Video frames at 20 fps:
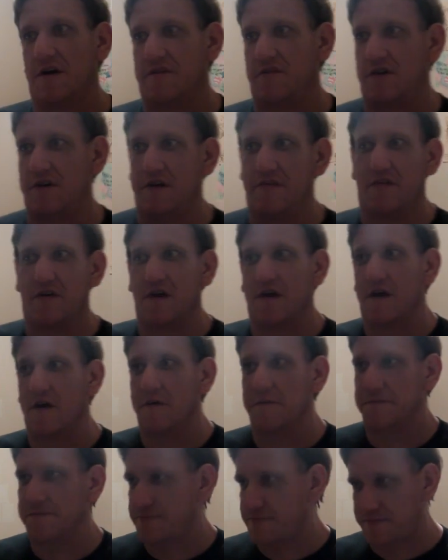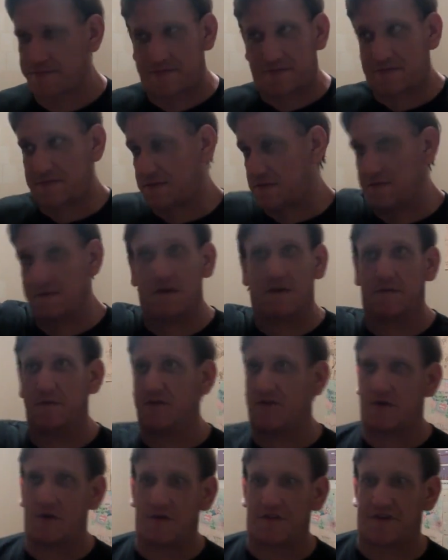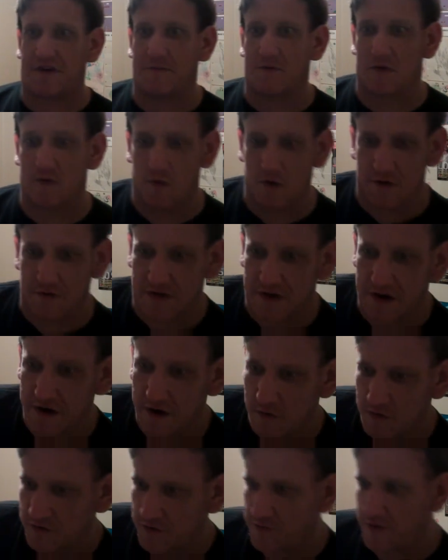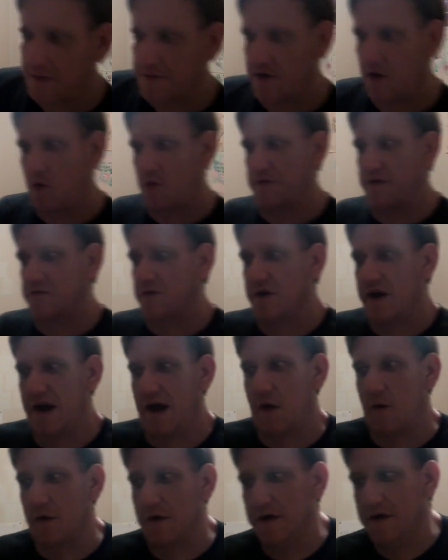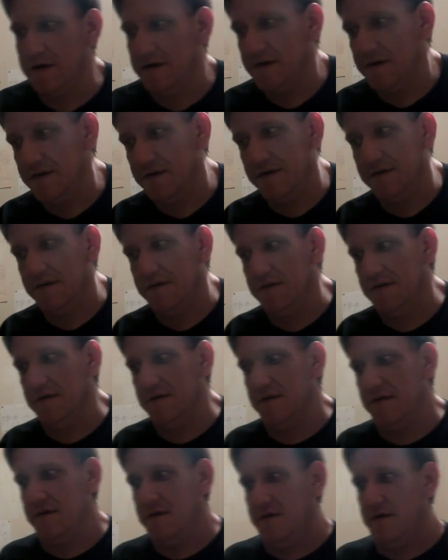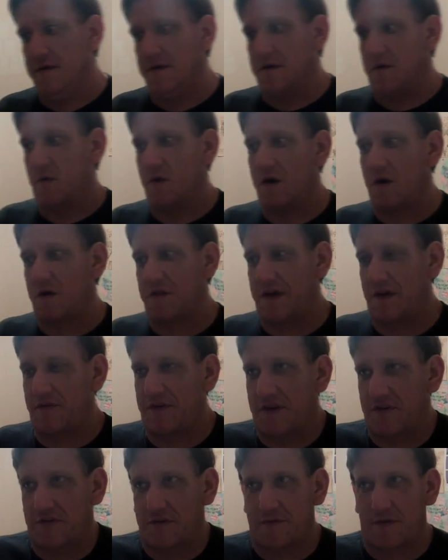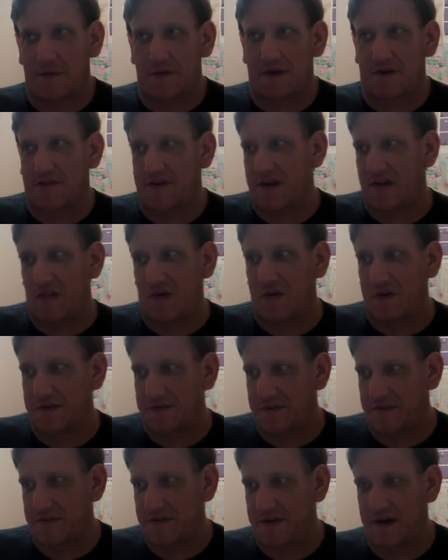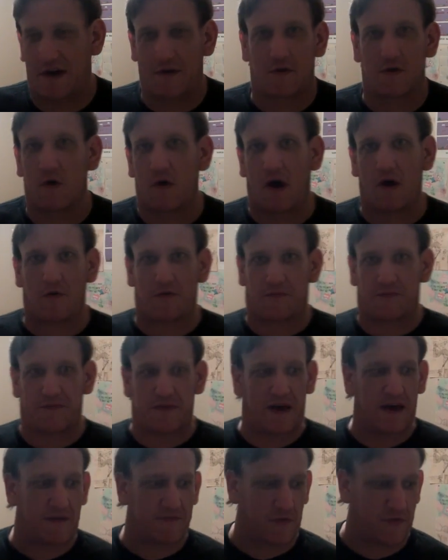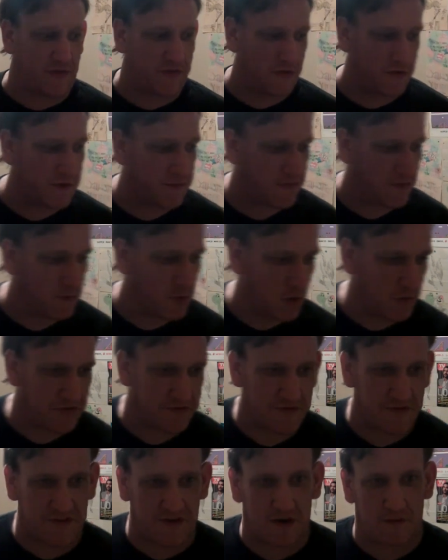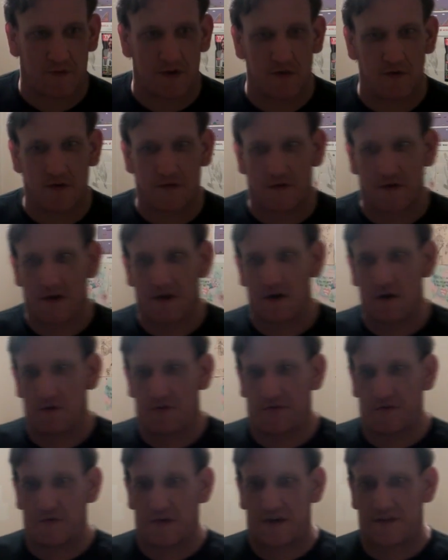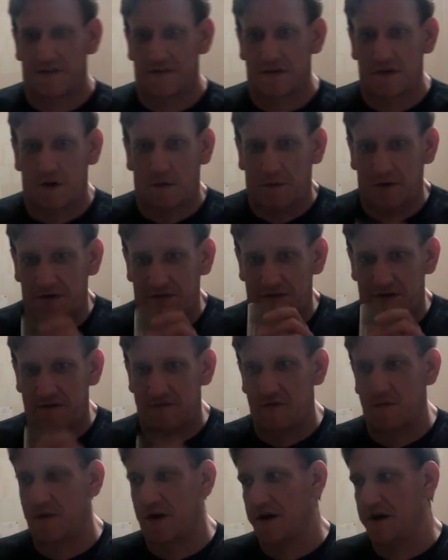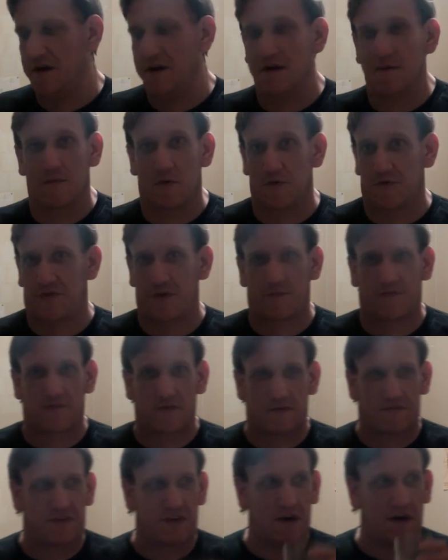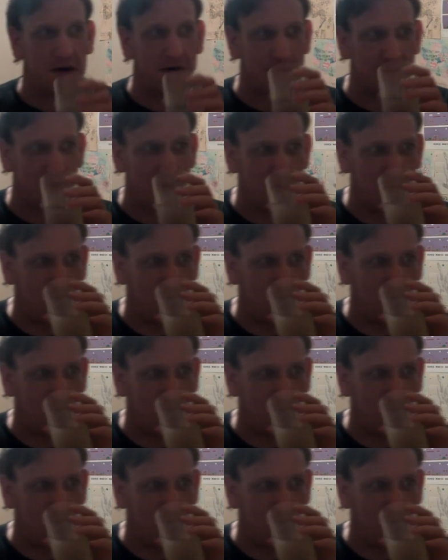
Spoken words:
even in the air. Not to mention all the time we were in the air, which is probably a whole nother hour. Well, that was actually probably not that long. I don't know, I was half asleep for most of the time we were in the air, so that didn't help anything for my perception of time.